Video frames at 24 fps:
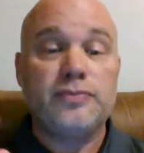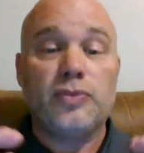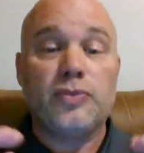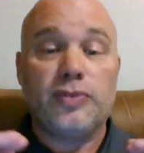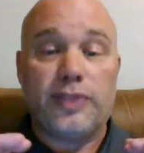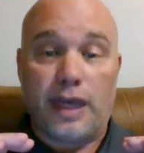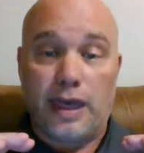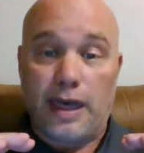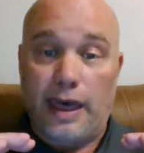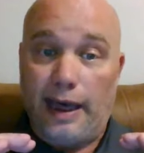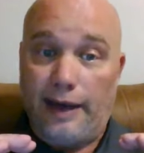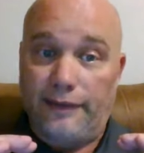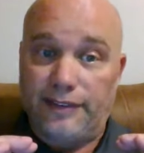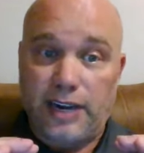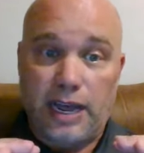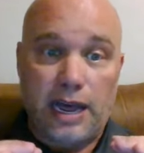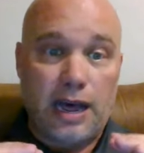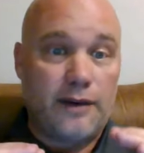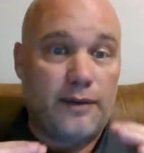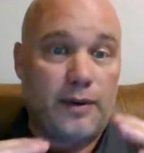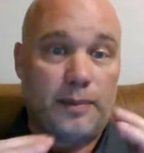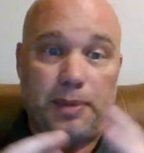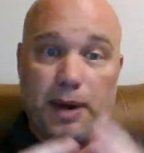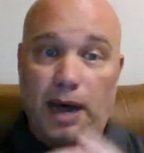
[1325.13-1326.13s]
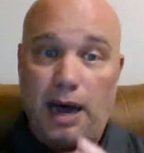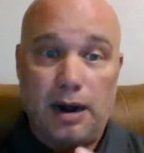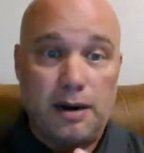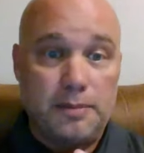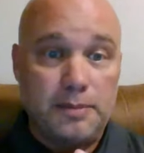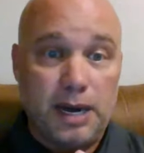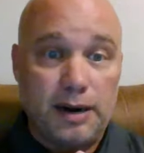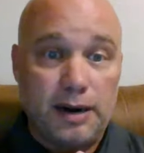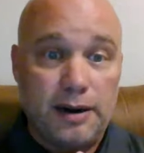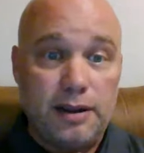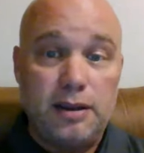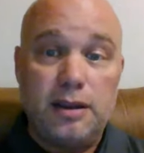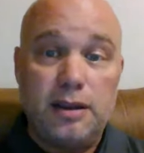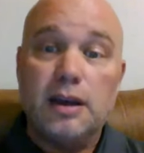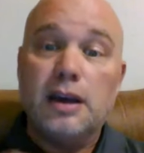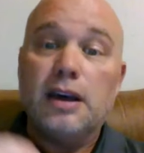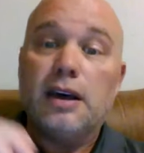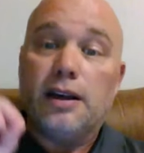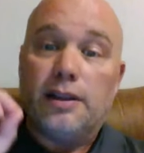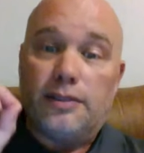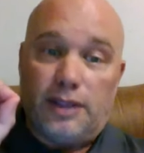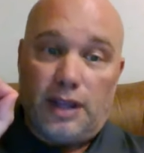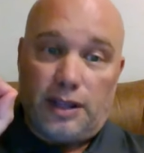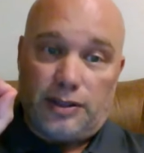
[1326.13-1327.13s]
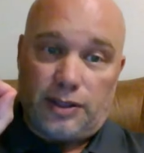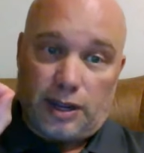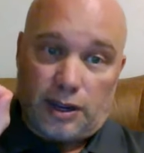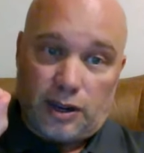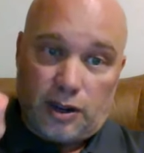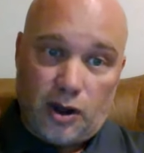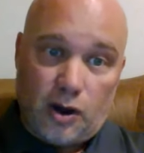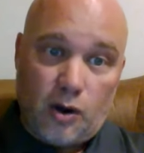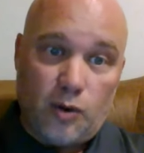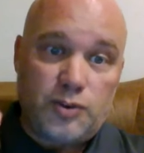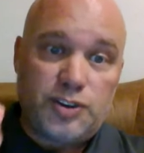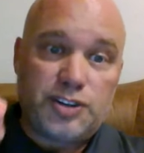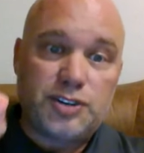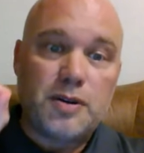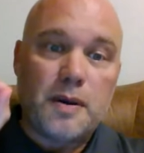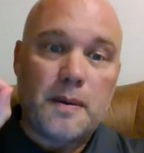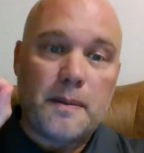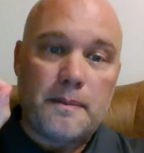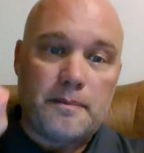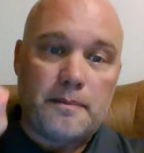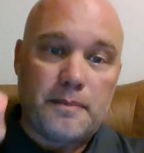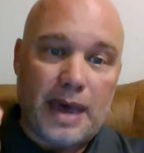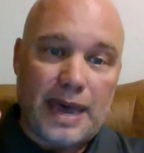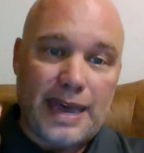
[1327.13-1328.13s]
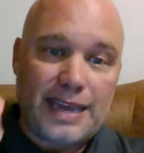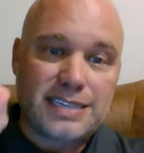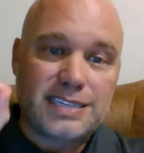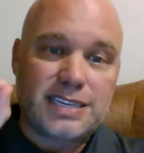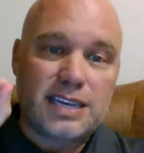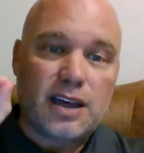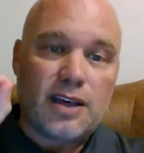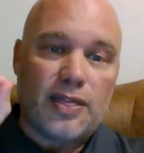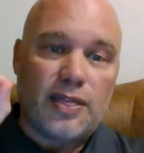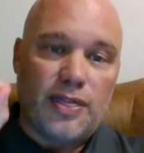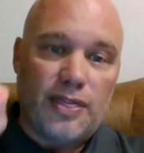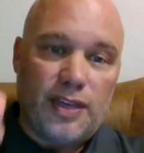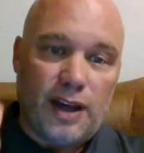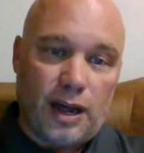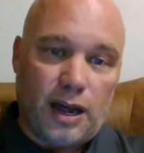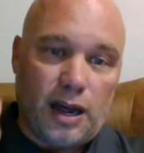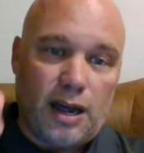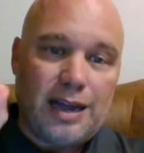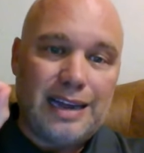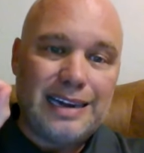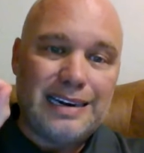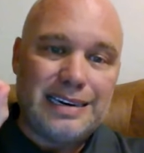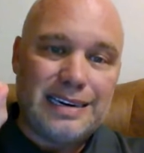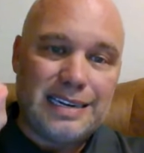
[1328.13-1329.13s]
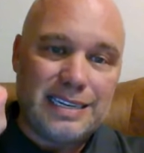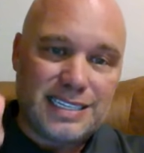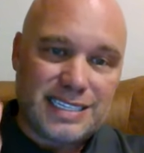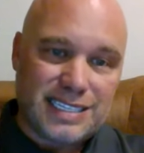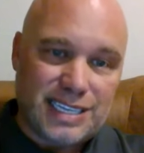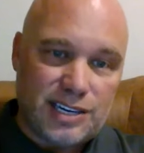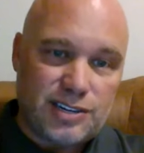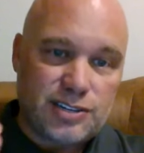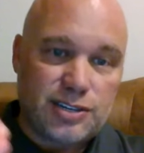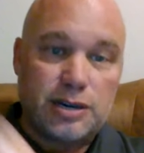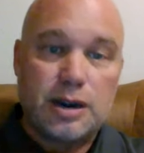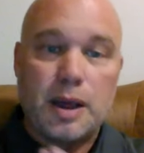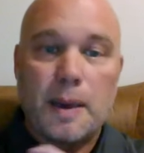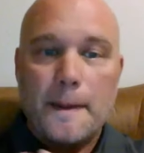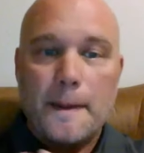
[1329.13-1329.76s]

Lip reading: They have to have a pot of money that the coach makes the decision,